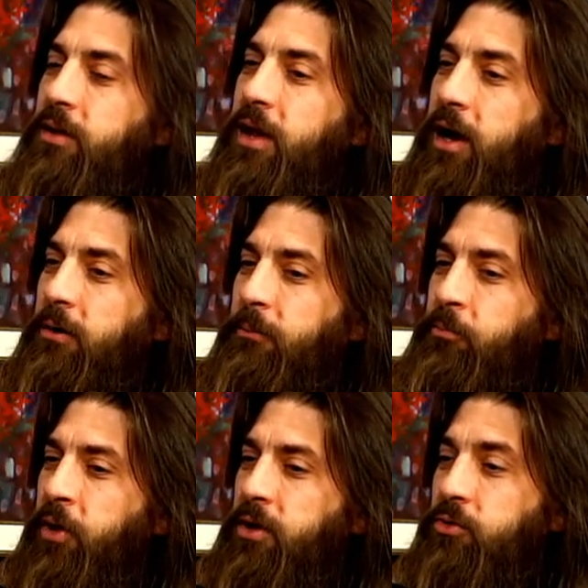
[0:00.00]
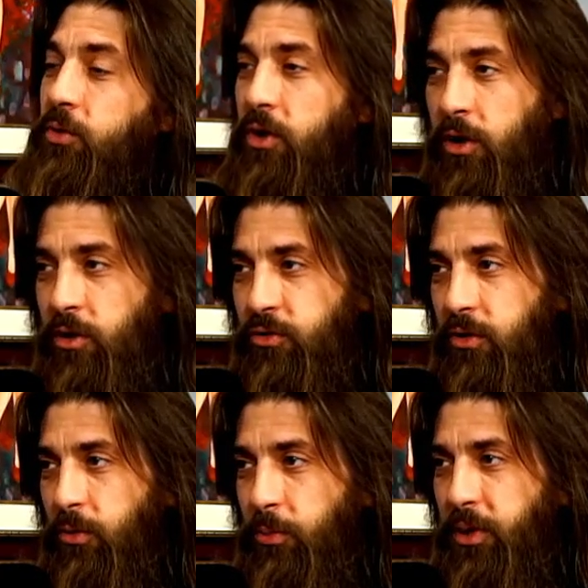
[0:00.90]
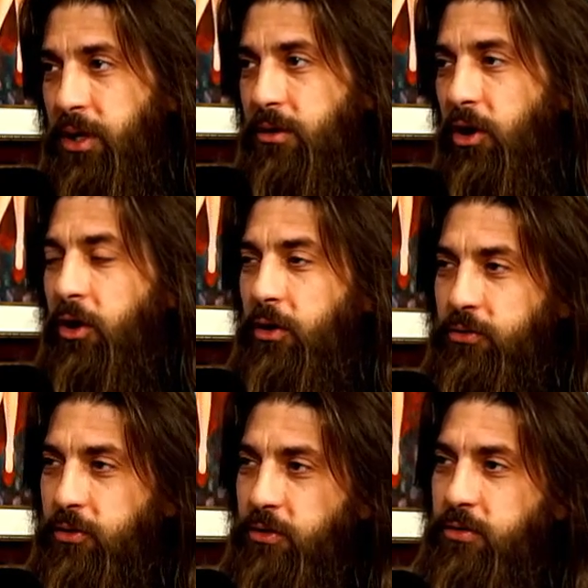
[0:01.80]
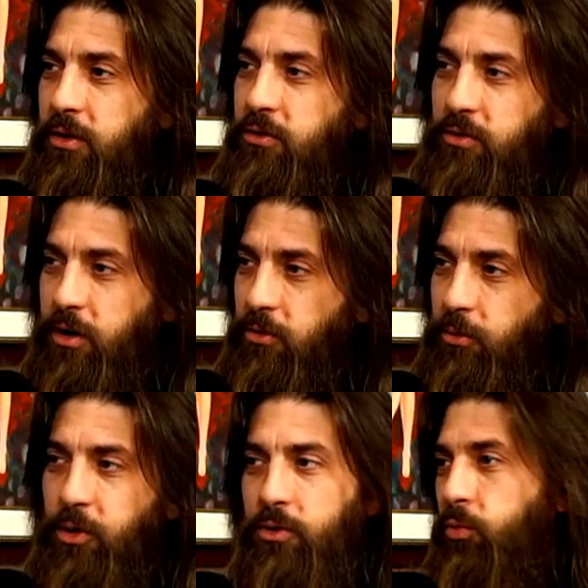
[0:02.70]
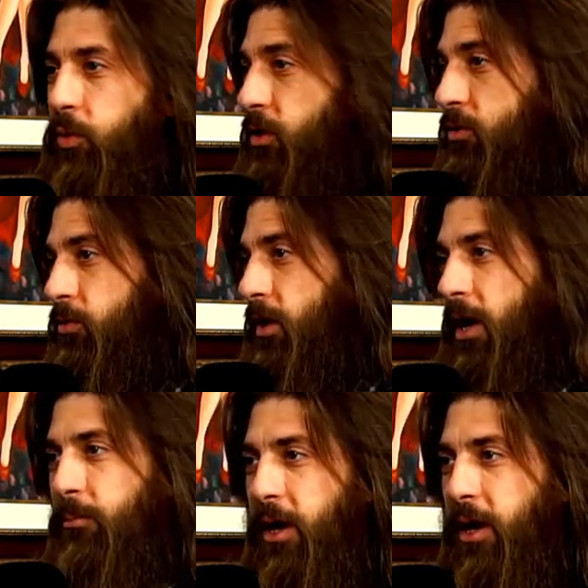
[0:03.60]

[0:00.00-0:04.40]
Now, this would also be hard for us to discover because we do not